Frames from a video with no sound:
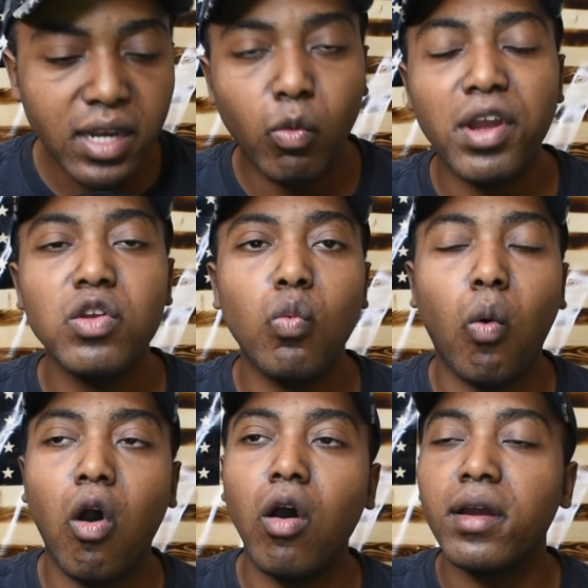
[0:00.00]
the way you
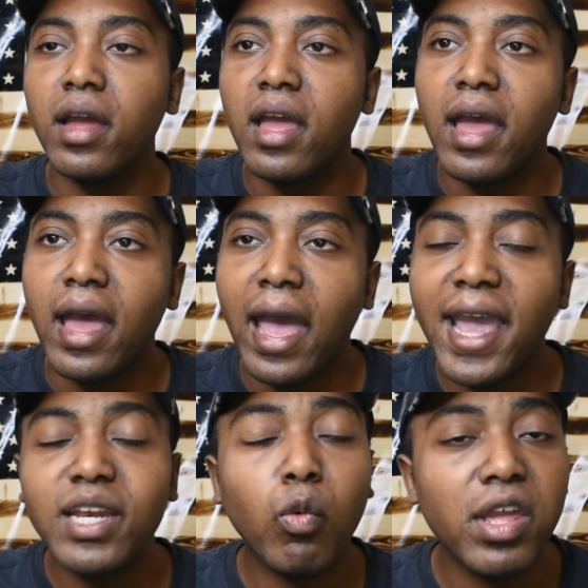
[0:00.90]
walk,
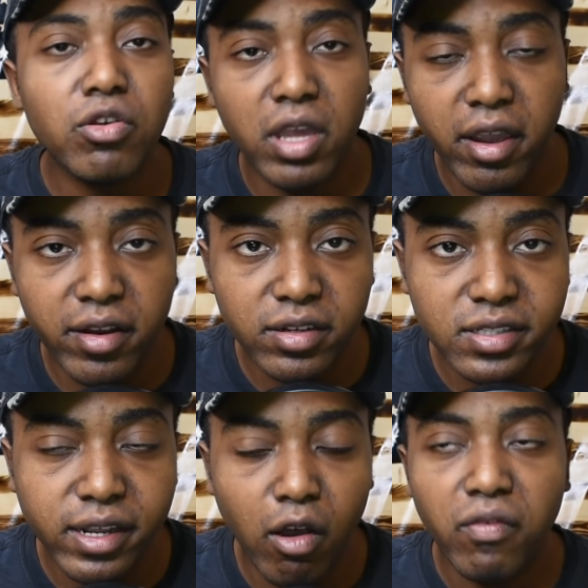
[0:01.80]
hate the way you carry
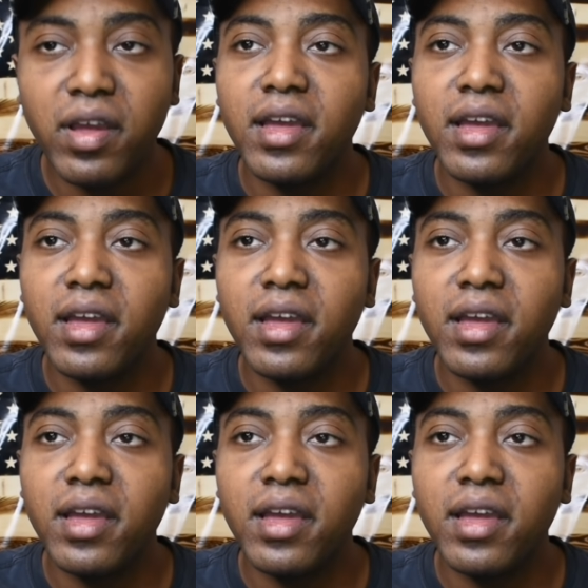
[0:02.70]
yourself.